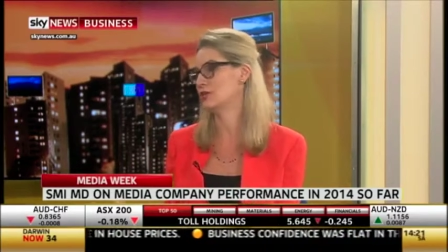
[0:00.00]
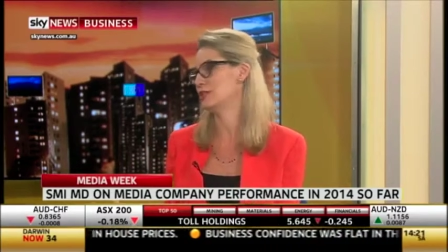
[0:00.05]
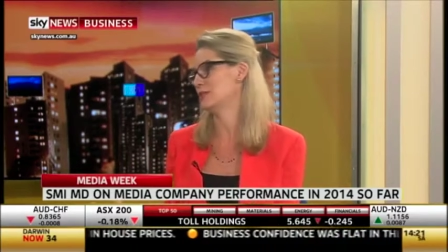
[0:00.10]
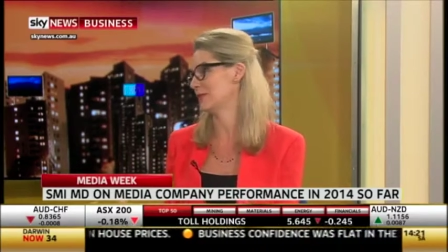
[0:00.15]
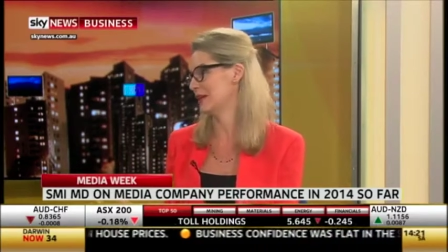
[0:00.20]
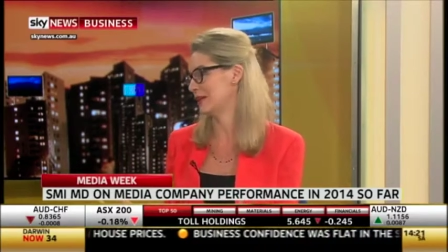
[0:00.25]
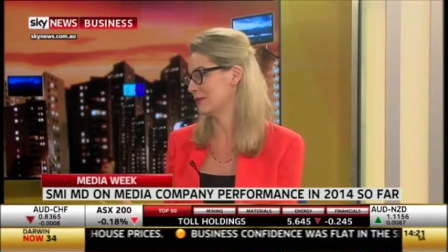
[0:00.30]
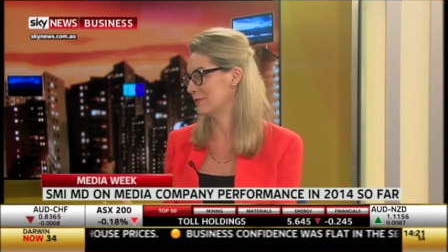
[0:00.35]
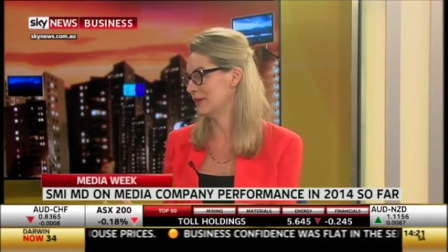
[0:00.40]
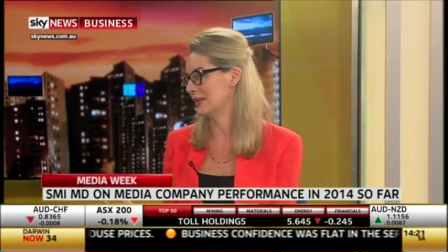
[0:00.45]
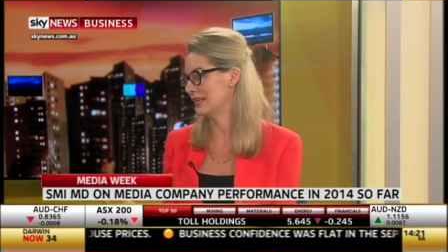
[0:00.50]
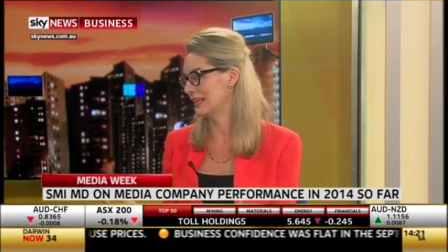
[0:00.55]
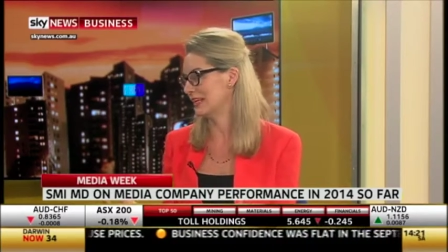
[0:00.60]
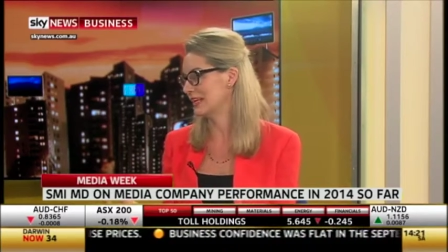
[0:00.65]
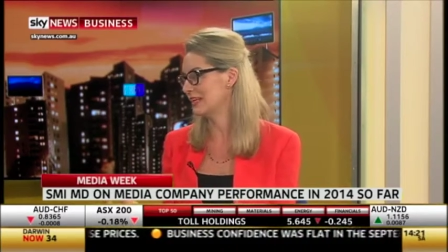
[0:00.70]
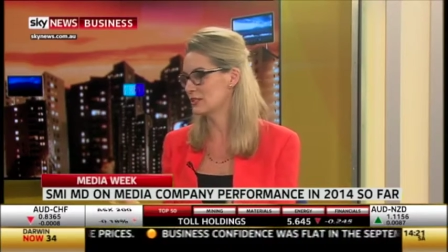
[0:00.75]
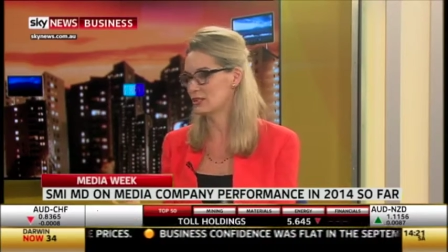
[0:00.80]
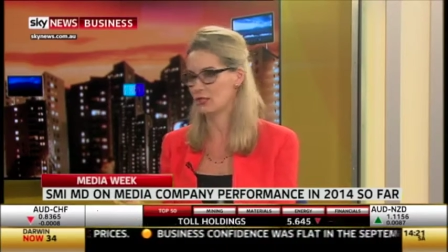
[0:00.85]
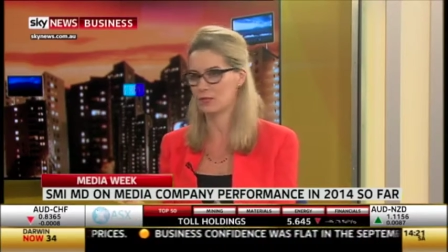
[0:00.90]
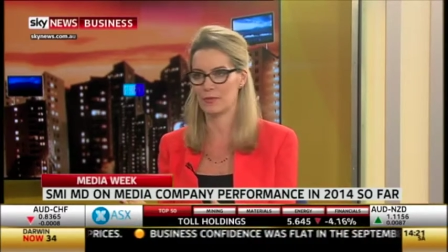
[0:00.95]
amount of
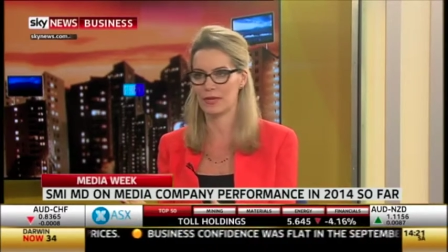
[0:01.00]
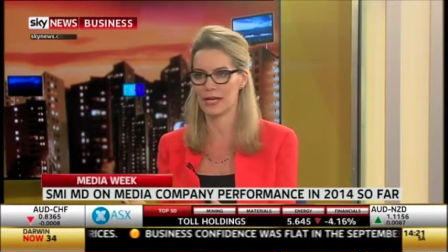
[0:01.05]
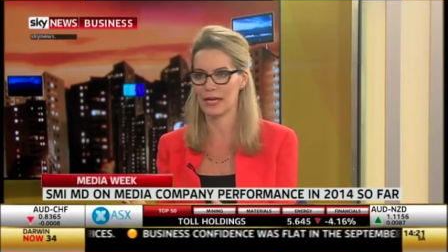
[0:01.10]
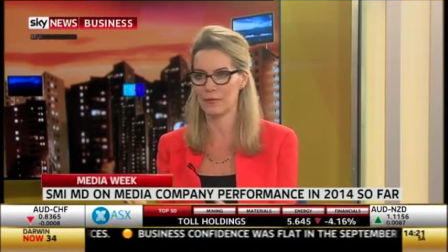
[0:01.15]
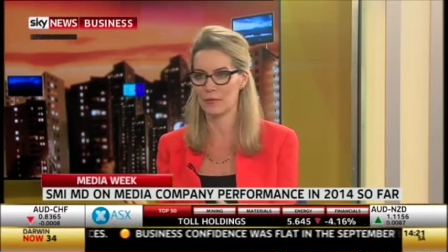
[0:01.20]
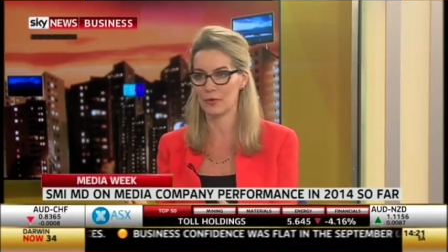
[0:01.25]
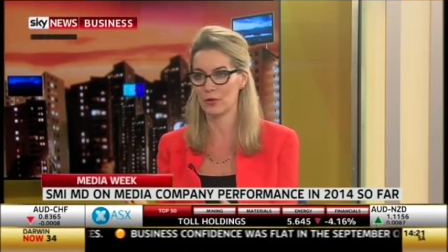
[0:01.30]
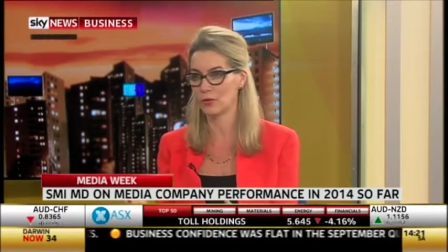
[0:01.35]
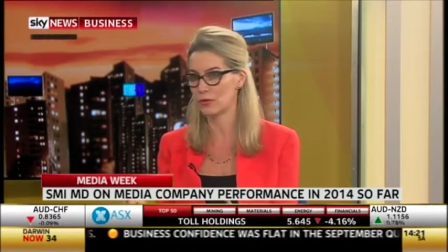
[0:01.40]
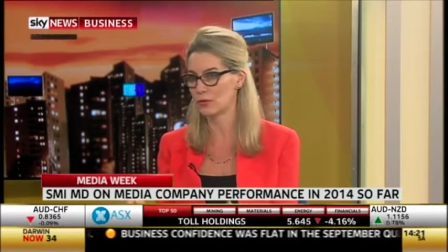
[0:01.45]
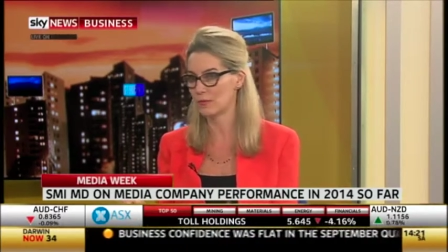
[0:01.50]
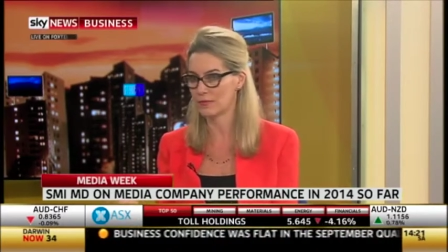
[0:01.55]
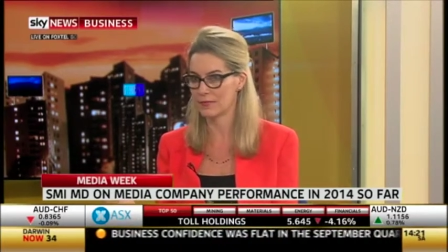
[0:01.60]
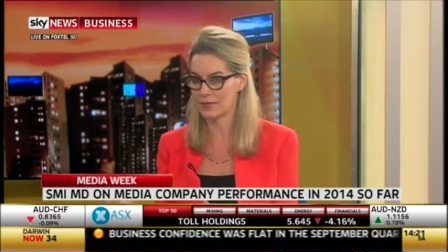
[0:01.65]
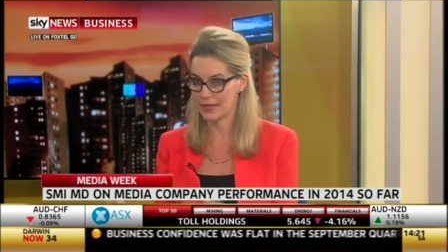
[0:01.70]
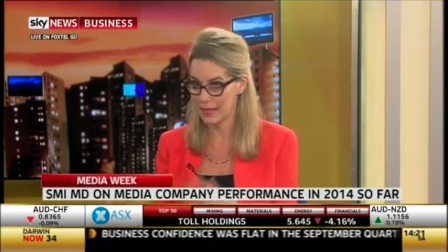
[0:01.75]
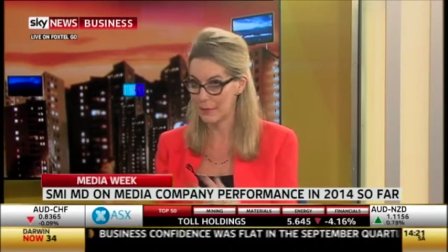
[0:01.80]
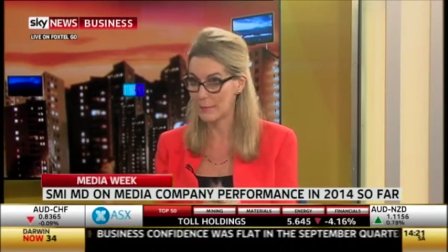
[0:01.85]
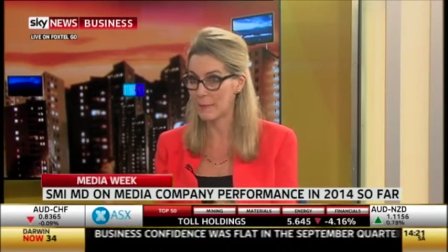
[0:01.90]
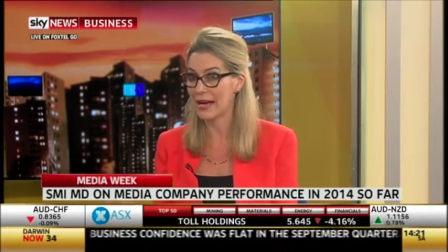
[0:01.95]
money to be able to
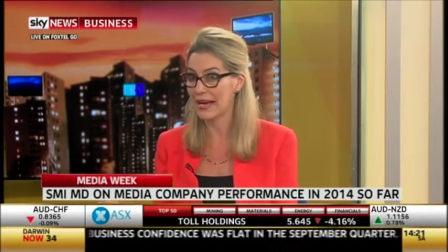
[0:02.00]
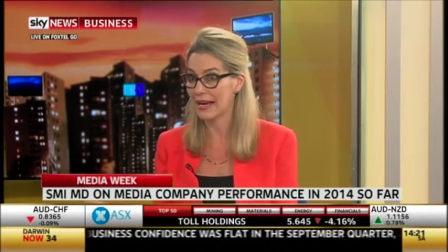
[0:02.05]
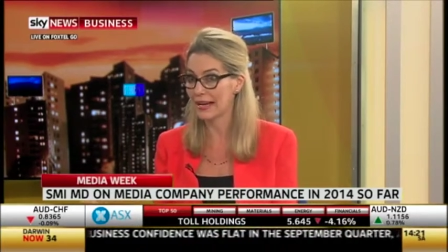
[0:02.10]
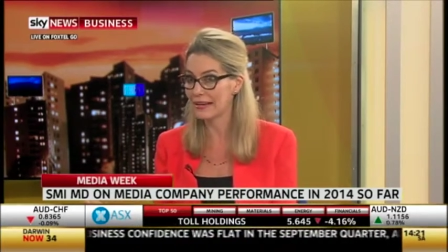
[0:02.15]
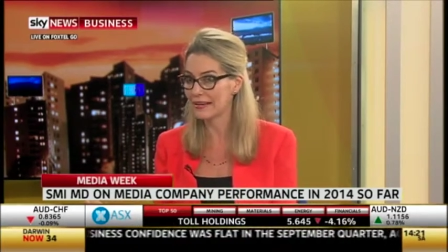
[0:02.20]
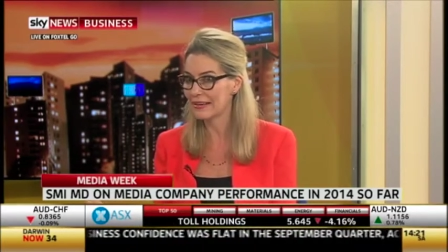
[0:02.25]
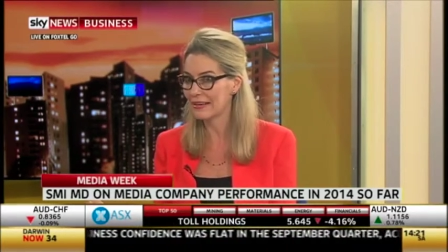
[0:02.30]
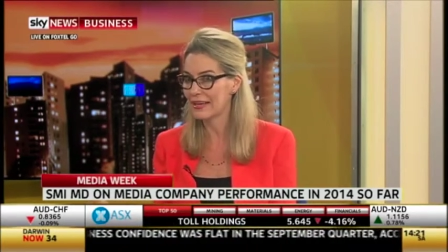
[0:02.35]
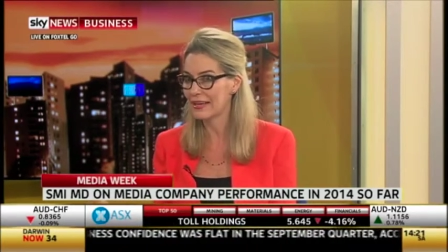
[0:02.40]
get back.